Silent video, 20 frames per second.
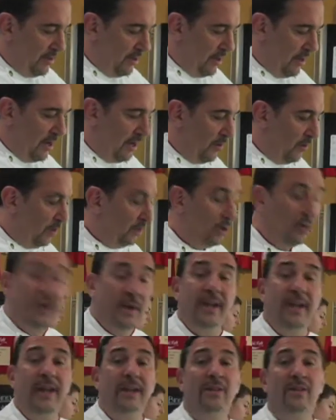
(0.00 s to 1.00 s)
We'll do
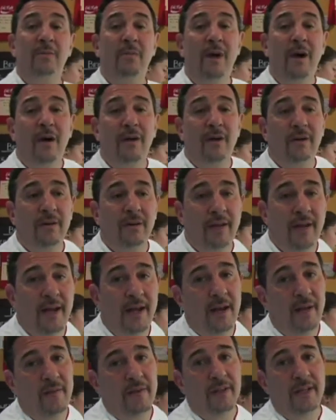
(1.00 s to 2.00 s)
it again tomorrow
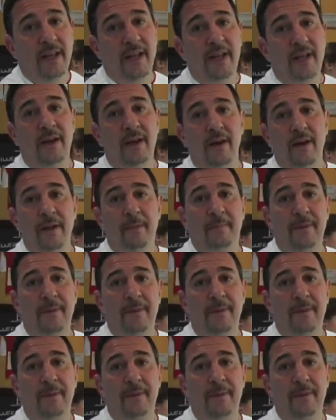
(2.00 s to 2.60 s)
and every day here at